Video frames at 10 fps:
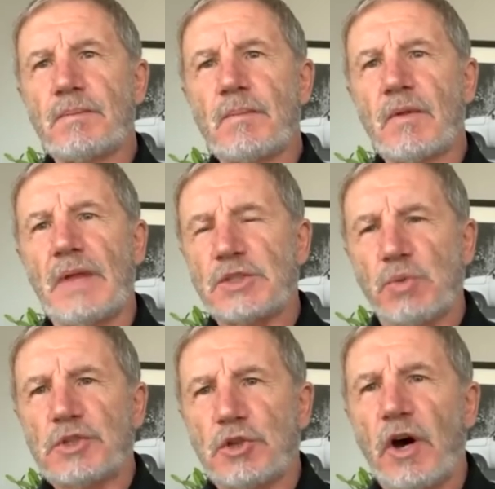that's
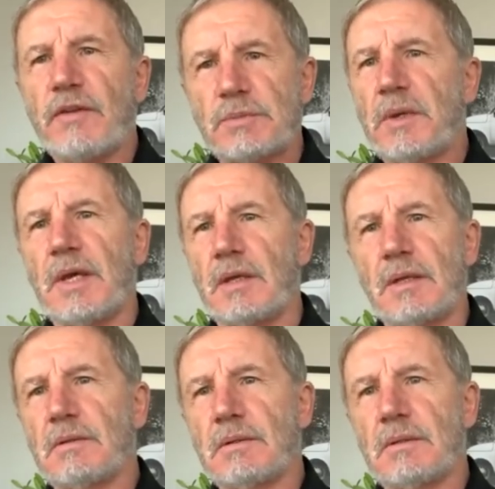what drives me.
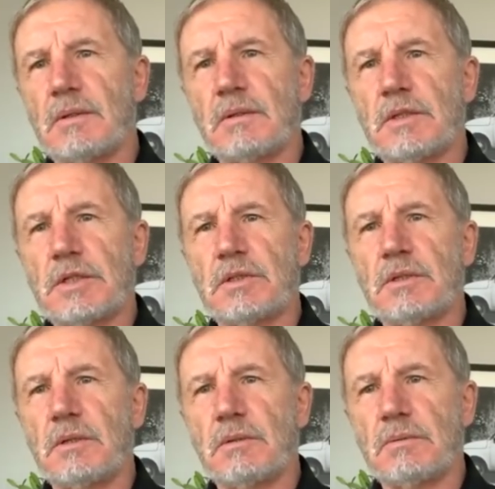That
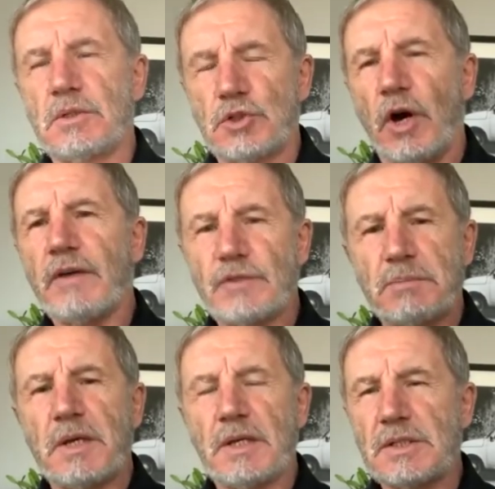drives
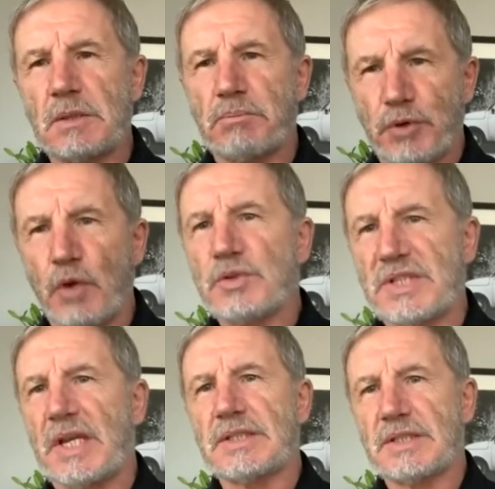me is the
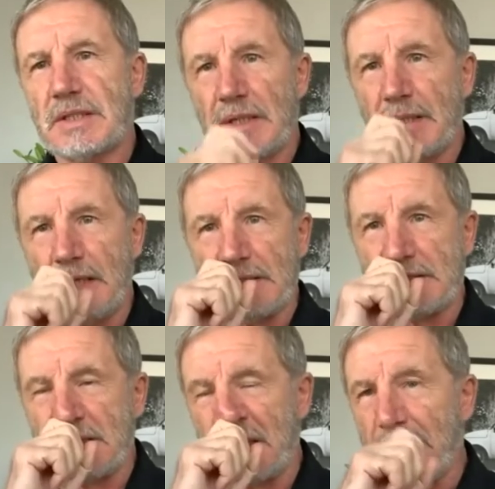process.
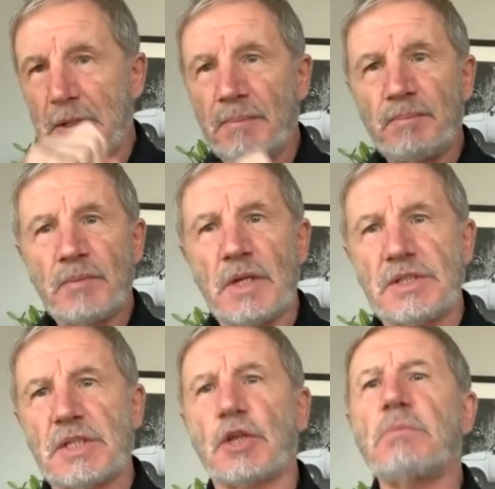It's the
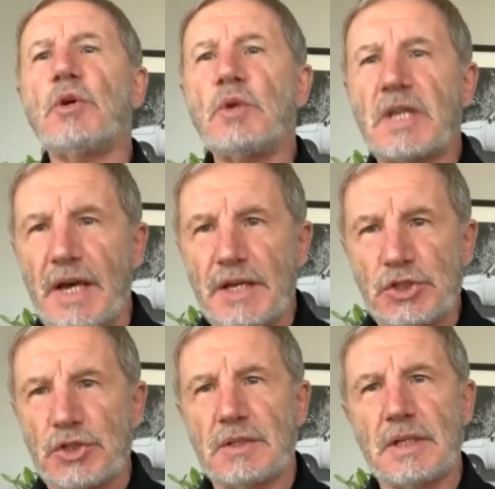
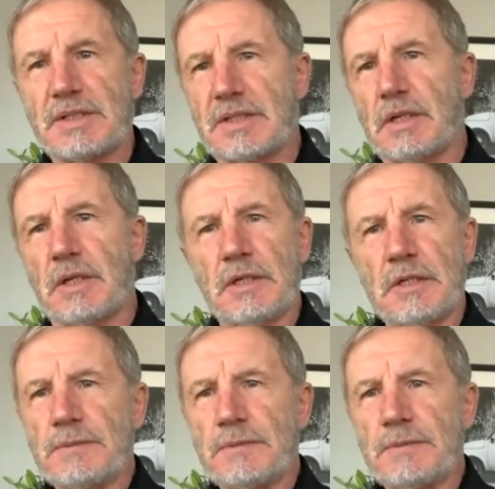communication. It's the